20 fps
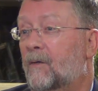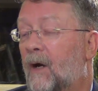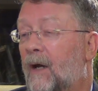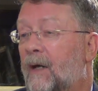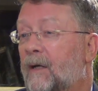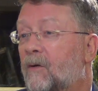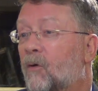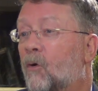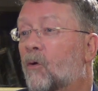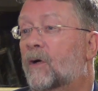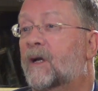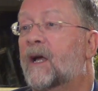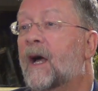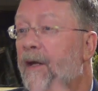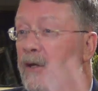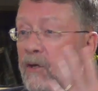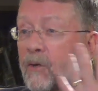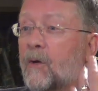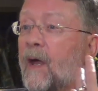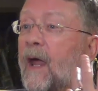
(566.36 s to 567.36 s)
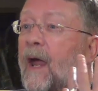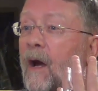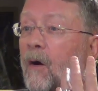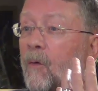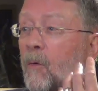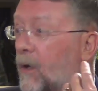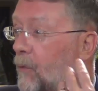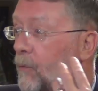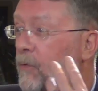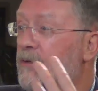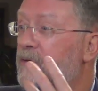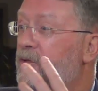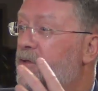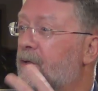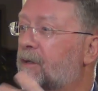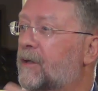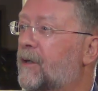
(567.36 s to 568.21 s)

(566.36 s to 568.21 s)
Right, or cut your hair. Right, we used to.